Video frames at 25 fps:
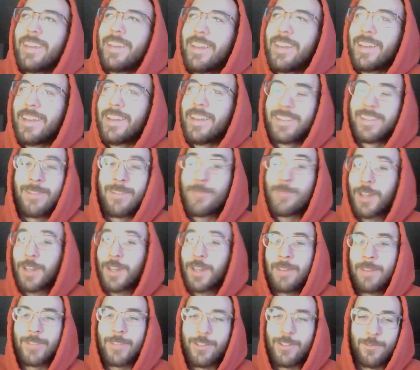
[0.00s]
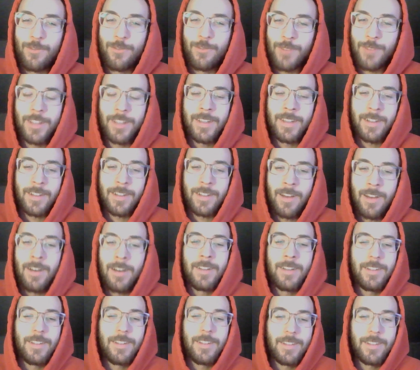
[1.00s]
sometimes it's really
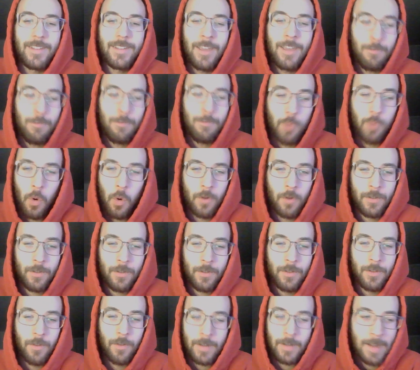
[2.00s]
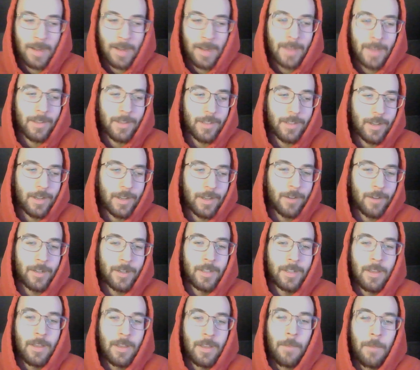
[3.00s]
not important or necessary,
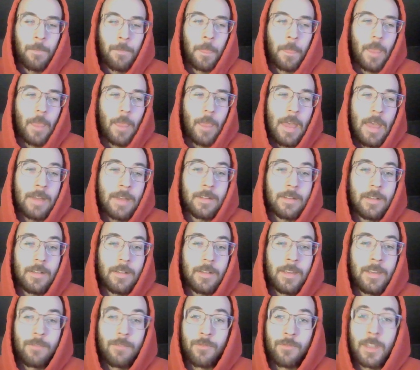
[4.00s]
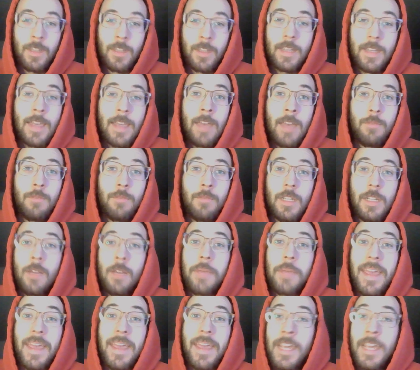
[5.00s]
and it really can become a
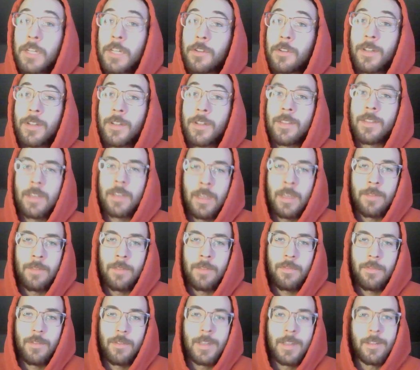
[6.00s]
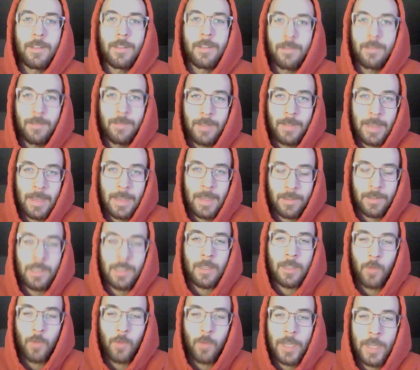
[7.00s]
hindrance if it gets in
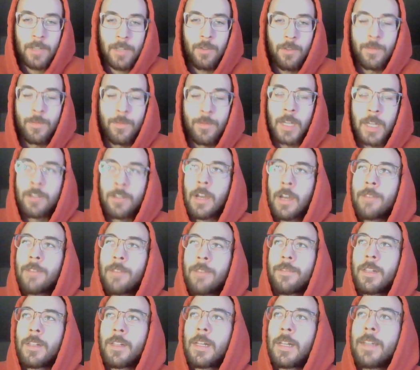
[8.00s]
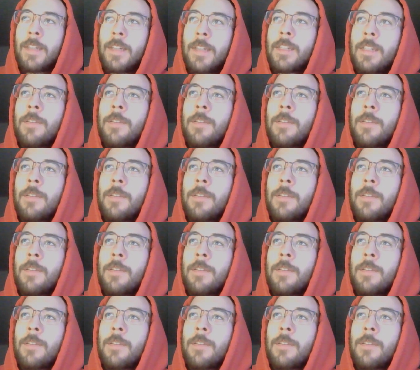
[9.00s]
the way too much, I feel like.